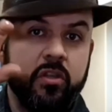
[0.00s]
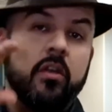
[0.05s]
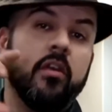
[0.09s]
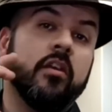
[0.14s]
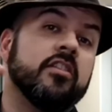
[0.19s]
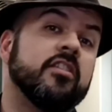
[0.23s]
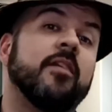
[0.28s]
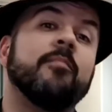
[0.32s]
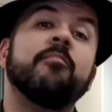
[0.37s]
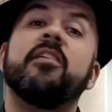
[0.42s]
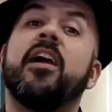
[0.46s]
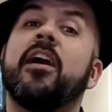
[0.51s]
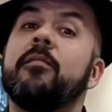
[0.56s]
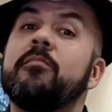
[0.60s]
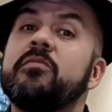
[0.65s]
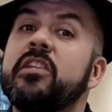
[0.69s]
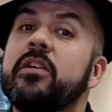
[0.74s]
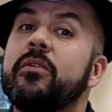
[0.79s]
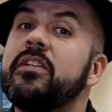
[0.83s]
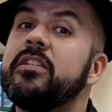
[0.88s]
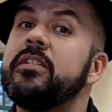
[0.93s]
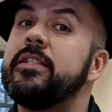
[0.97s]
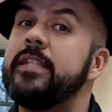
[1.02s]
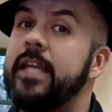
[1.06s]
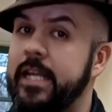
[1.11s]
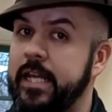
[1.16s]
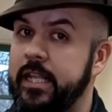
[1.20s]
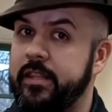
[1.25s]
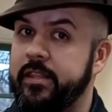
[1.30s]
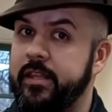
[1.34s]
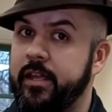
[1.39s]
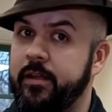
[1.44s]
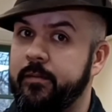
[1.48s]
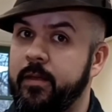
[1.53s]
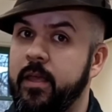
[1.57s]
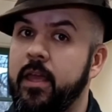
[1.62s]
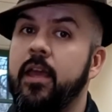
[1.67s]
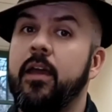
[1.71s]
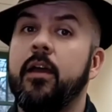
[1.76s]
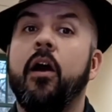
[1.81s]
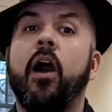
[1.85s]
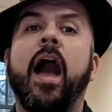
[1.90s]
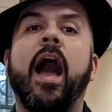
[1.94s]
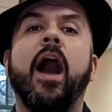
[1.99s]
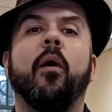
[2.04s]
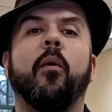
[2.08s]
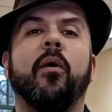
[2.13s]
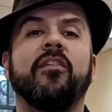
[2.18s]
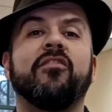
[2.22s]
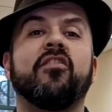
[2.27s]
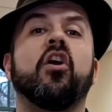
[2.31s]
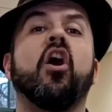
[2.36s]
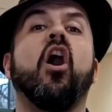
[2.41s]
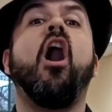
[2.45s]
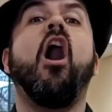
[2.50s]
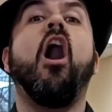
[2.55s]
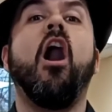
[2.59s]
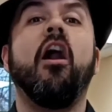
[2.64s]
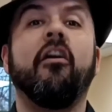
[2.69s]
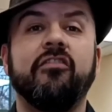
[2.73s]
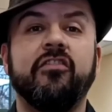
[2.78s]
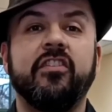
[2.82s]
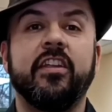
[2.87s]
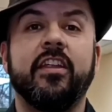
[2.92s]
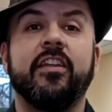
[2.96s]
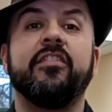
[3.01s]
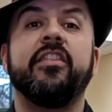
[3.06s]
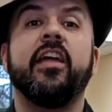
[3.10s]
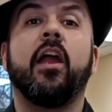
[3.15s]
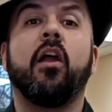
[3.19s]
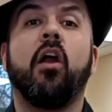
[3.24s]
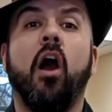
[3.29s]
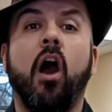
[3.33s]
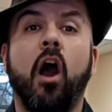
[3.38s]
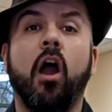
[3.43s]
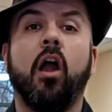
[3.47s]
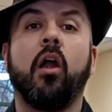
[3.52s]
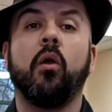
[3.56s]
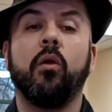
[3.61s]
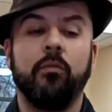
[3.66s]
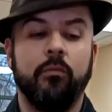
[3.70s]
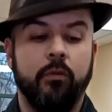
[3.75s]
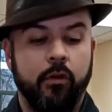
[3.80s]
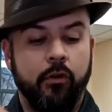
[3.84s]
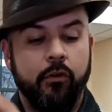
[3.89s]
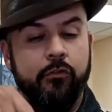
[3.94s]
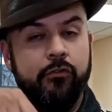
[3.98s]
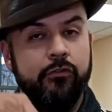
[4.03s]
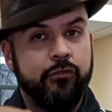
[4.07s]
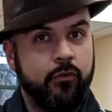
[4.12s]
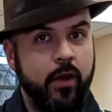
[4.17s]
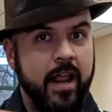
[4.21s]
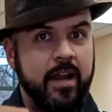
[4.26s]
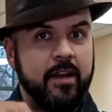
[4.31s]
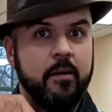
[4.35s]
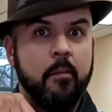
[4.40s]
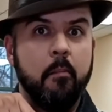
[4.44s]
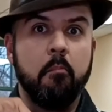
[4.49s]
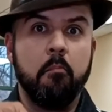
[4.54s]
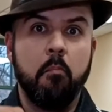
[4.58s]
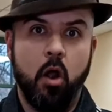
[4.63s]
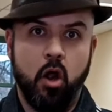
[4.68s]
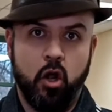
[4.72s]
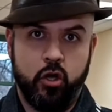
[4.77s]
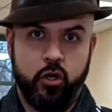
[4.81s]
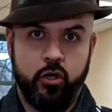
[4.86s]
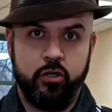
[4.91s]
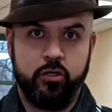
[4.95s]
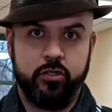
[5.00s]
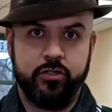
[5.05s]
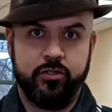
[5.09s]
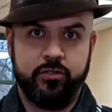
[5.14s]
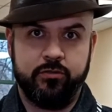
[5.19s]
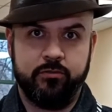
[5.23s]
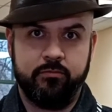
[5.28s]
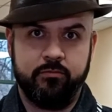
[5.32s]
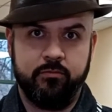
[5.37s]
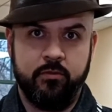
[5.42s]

Sometimes there isn't anything. However, often there are fret markers.